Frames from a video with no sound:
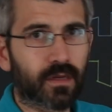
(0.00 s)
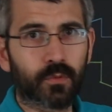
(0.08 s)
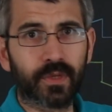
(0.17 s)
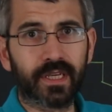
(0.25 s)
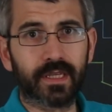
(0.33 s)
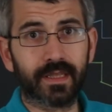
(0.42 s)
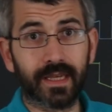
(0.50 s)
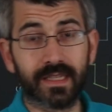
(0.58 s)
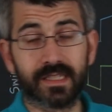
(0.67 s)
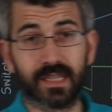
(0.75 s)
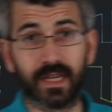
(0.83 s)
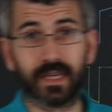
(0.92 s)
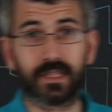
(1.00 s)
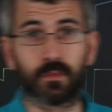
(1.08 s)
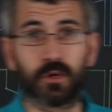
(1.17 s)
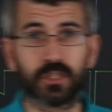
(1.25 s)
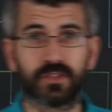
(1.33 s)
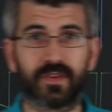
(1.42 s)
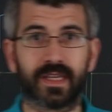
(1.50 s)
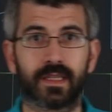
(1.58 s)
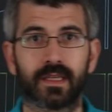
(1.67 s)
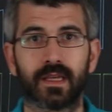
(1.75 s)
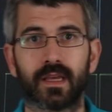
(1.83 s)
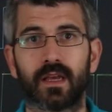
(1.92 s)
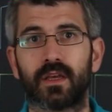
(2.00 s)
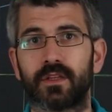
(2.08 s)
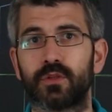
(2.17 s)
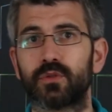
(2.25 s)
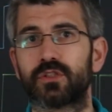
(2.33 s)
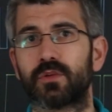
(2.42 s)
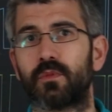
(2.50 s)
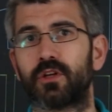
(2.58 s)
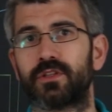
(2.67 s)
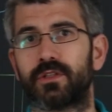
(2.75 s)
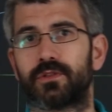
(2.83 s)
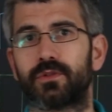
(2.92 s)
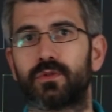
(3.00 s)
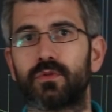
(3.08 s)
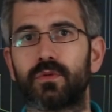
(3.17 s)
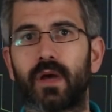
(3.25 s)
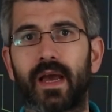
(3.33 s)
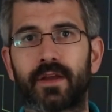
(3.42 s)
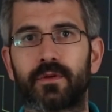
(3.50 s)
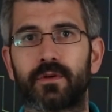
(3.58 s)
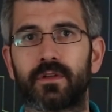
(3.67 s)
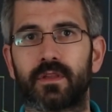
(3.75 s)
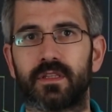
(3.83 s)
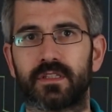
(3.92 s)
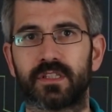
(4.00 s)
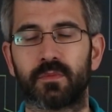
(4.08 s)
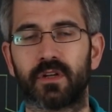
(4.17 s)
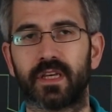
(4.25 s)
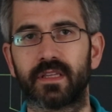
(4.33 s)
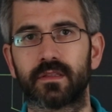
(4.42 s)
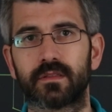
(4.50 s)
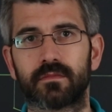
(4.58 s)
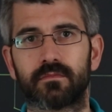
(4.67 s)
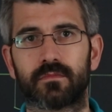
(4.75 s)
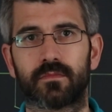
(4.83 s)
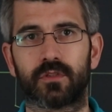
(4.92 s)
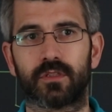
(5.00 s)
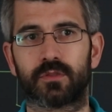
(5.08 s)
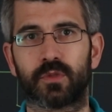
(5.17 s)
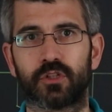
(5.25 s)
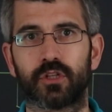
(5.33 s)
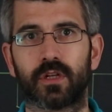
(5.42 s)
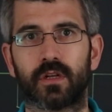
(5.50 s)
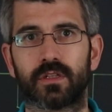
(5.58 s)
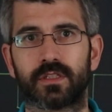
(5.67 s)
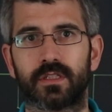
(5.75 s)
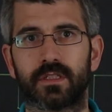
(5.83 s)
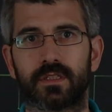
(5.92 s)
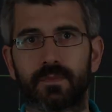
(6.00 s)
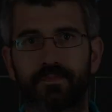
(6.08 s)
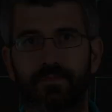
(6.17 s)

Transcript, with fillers: We can then select the MOSFET and use the model to accurately simulate the switching losses.